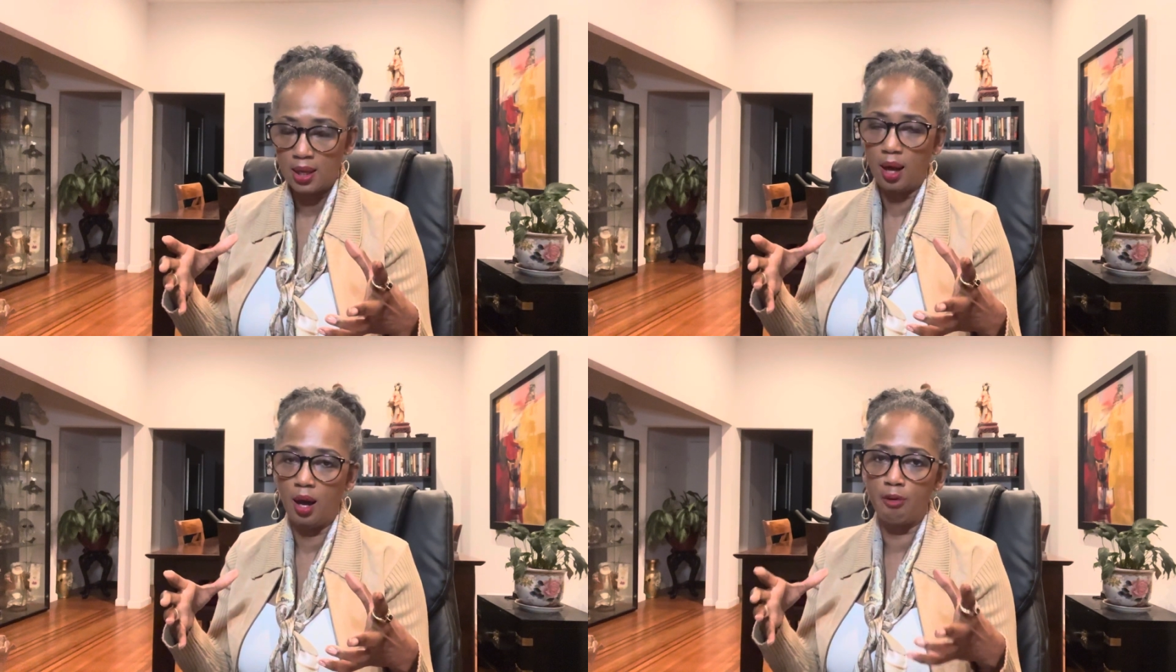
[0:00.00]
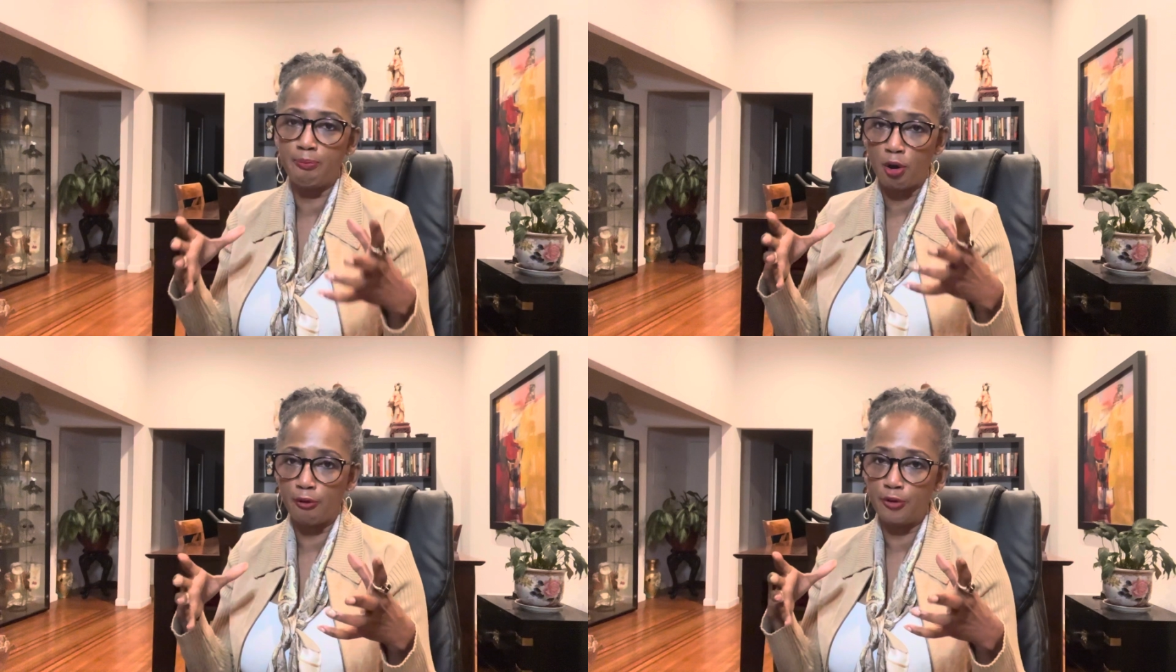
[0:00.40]
of
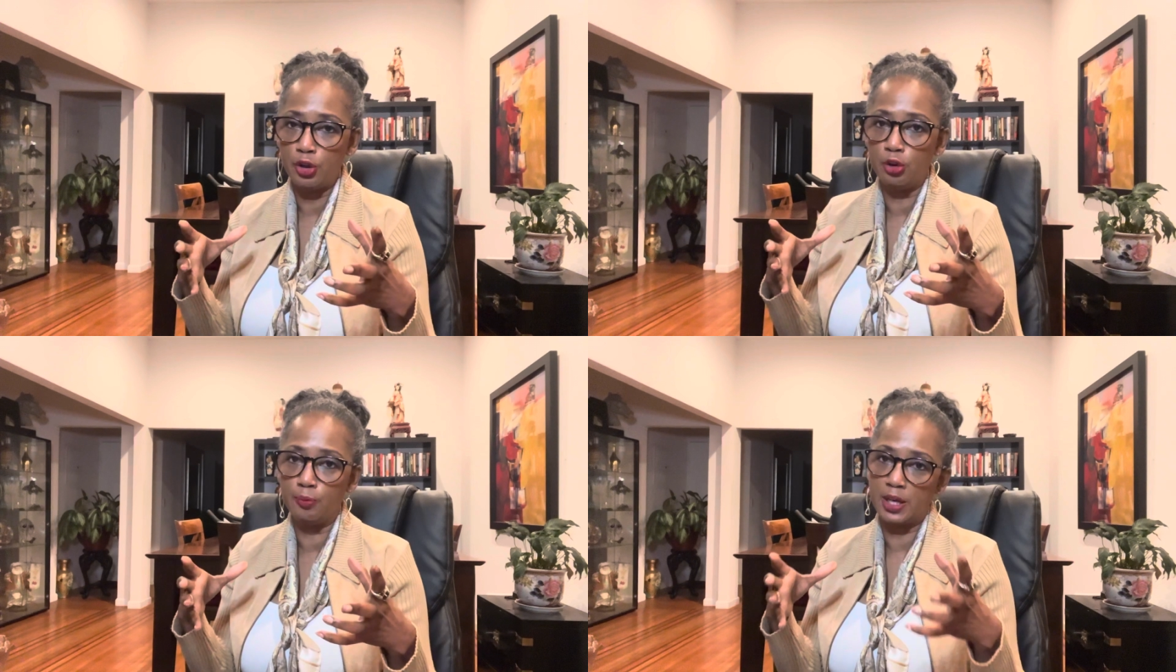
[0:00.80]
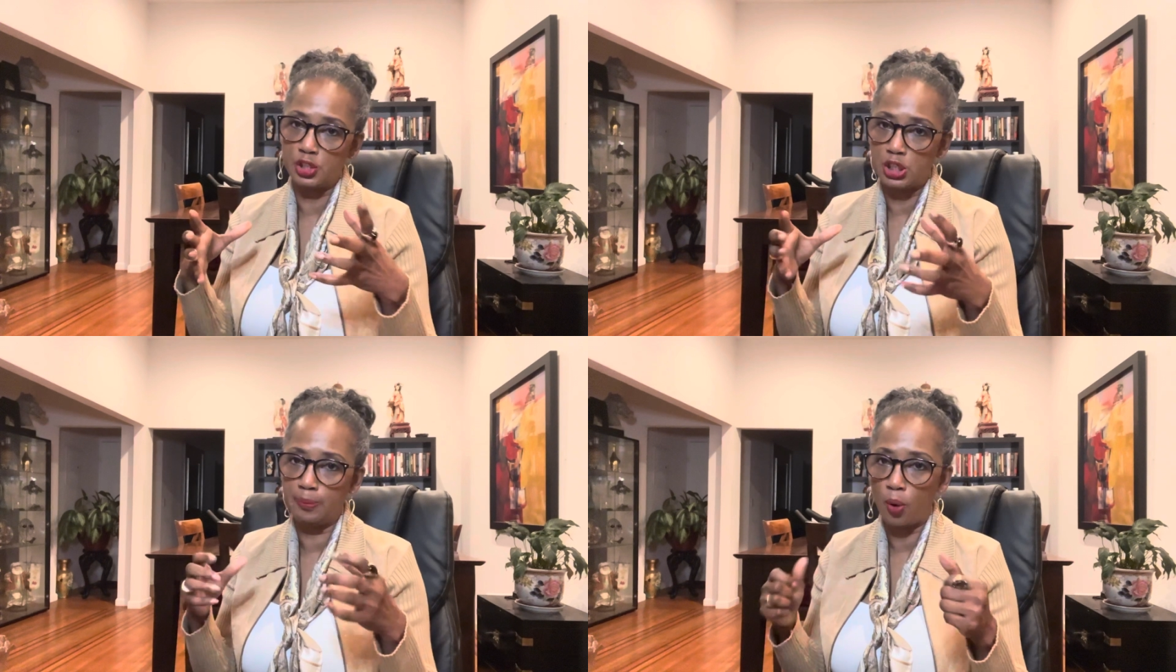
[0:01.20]
perfume that
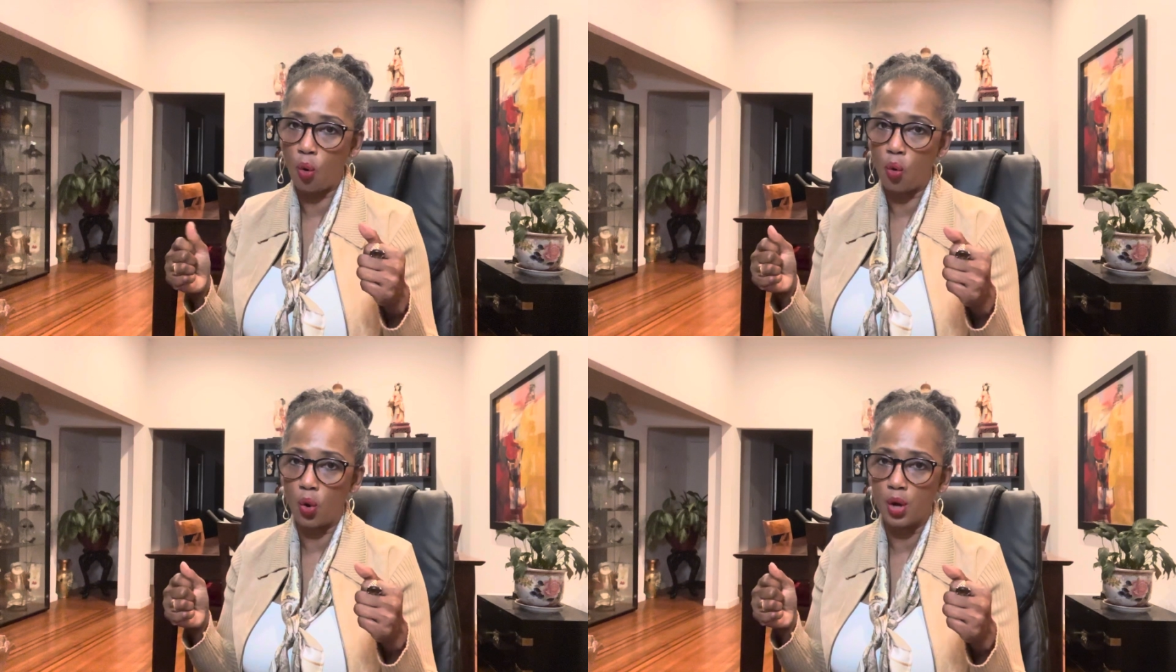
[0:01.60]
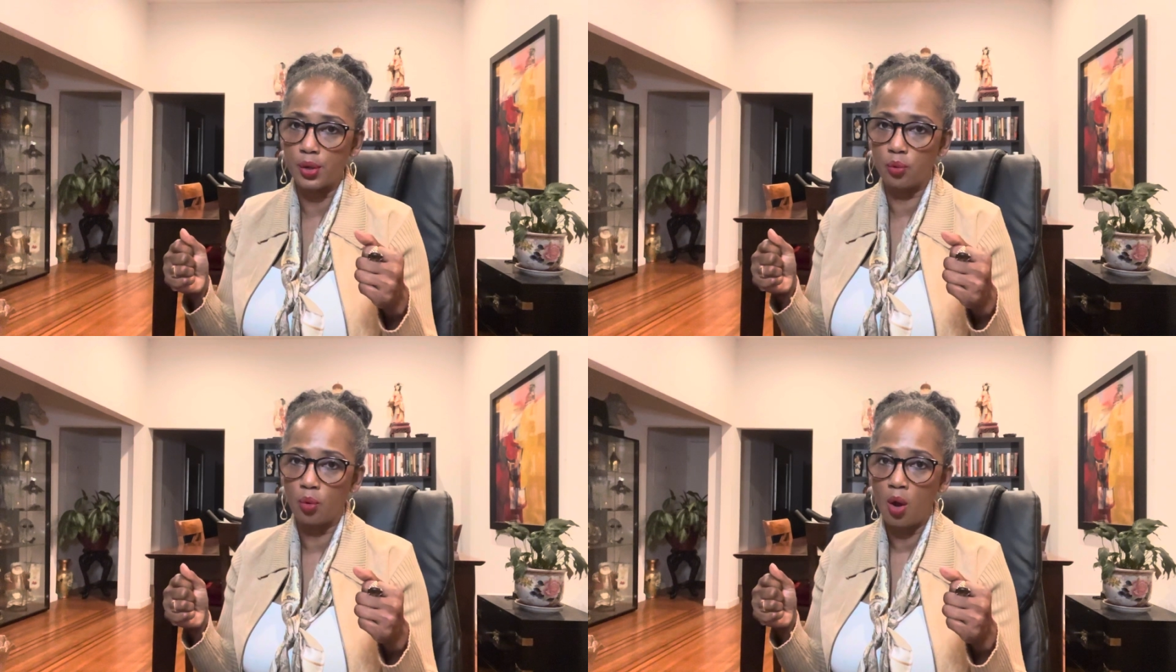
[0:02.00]
she poured,